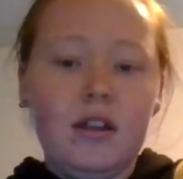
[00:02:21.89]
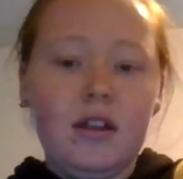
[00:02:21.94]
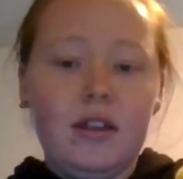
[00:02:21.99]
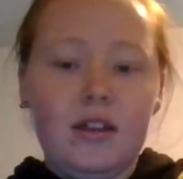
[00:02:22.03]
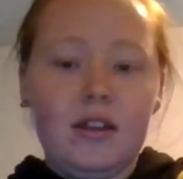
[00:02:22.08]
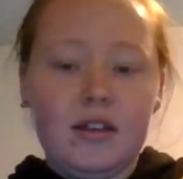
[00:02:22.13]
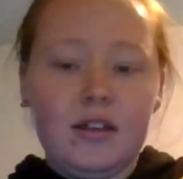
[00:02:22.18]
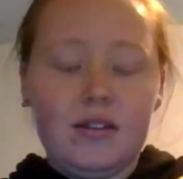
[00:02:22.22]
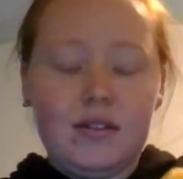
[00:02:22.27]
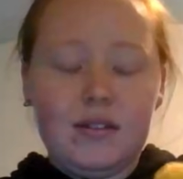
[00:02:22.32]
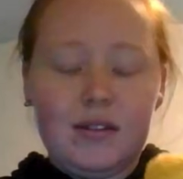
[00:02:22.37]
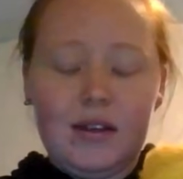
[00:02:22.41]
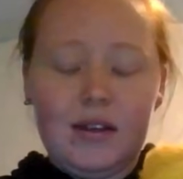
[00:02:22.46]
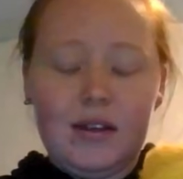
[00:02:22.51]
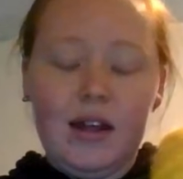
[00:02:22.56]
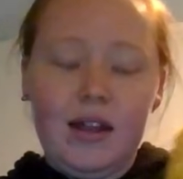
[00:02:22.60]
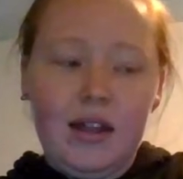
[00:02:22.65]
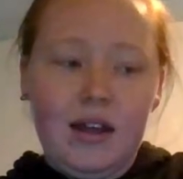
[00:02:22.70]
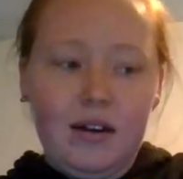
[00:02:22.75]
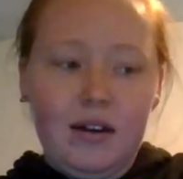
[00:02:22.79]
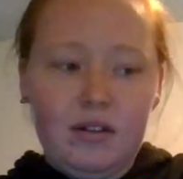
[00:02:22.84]
This
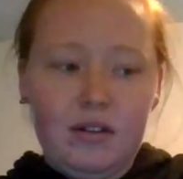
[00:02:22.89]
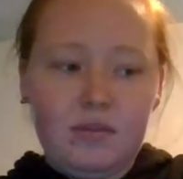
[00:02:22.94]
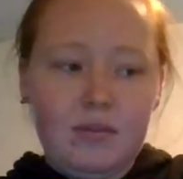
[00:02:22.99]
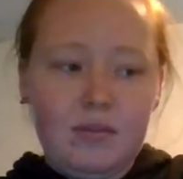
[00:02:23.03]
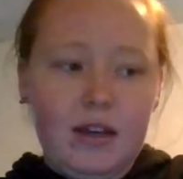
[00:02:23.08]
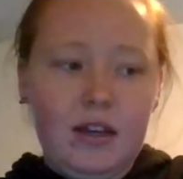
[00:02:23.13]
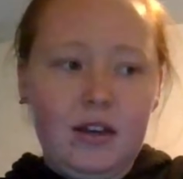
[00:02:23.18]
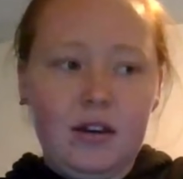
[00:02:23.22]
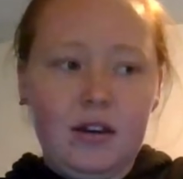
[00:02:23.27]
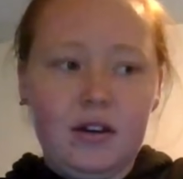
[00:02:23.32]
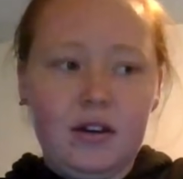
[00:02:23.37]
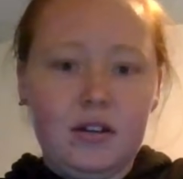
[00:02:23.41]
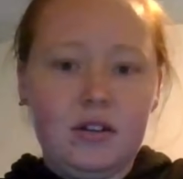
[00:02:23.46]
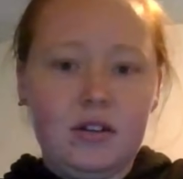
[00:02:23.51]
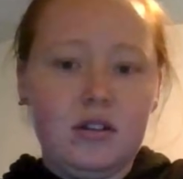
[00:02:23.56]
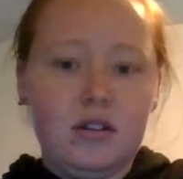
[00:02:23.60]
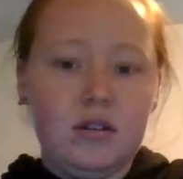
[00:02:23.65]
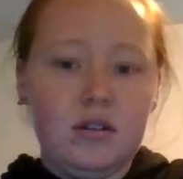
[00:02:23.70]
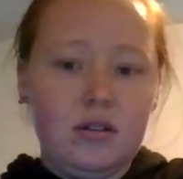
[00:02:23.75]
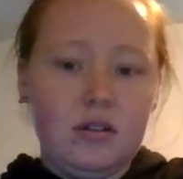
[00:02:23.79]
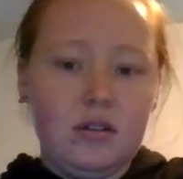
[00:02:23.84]
allows my yarn
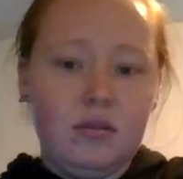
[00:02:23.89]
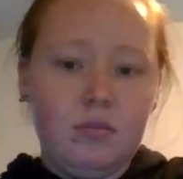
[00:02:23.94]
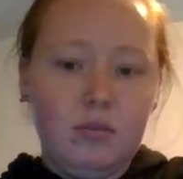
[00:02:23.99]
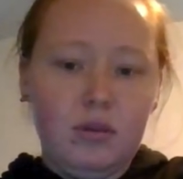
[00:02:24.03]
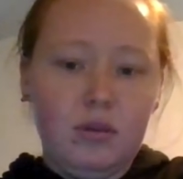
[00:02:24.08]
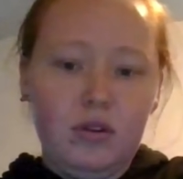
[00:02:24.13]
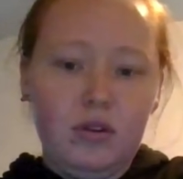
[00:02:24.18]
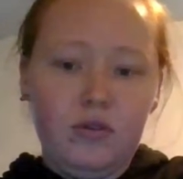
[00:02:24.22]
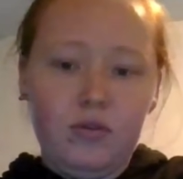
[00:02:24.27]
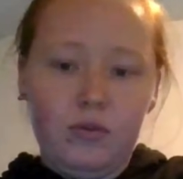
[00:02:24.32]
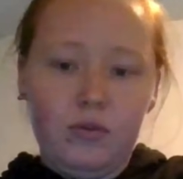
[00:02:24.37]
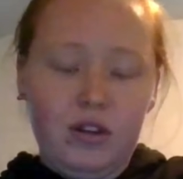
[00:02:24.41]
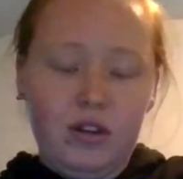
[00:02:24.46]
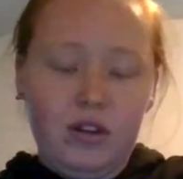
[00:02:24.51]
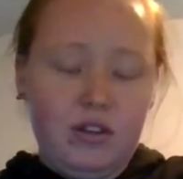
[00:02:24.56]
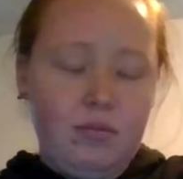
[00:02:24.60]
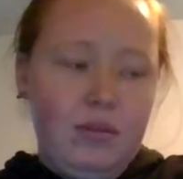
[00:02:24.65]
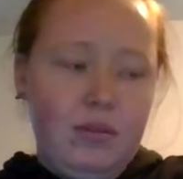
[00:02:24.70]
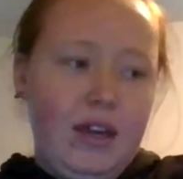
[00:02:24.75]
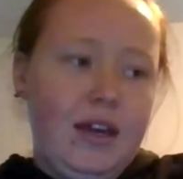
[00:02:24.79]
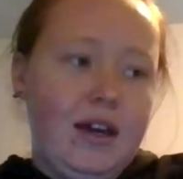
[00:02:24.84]
to move with
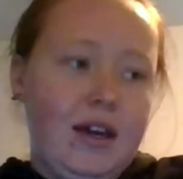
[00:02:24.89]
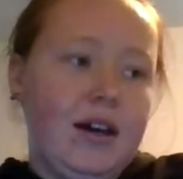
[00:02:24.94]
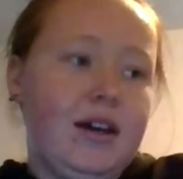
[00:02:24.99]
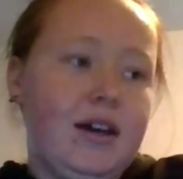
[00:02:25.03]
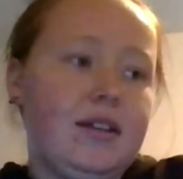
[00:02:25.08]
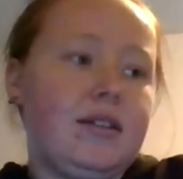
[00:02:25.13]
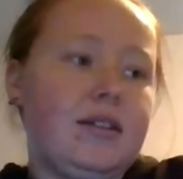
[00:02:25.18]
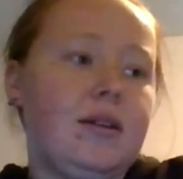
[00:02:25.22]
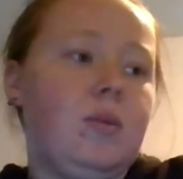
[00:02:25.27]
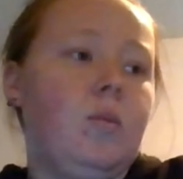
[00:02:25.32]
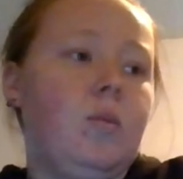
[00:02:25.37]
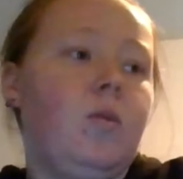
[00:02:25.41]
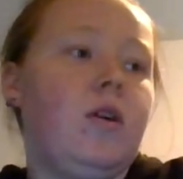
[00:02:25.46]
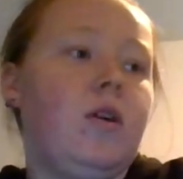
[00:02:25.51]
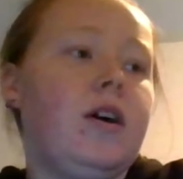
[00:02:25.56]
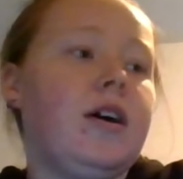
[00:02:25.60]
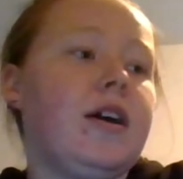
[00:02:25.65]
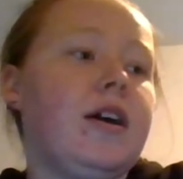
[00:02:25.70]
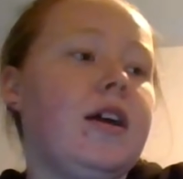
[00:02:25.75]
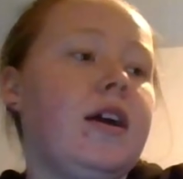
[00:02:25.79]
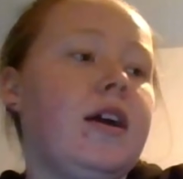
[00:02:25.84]
me as I'm
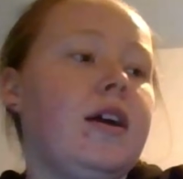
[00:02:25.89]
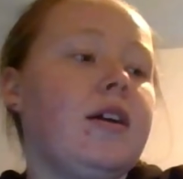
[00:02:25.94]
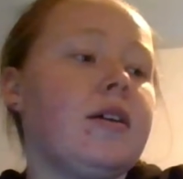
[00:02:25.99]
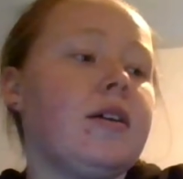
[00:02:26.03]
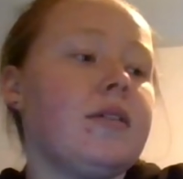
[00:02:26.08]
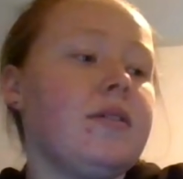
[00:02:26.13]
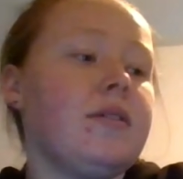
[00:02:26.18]
working.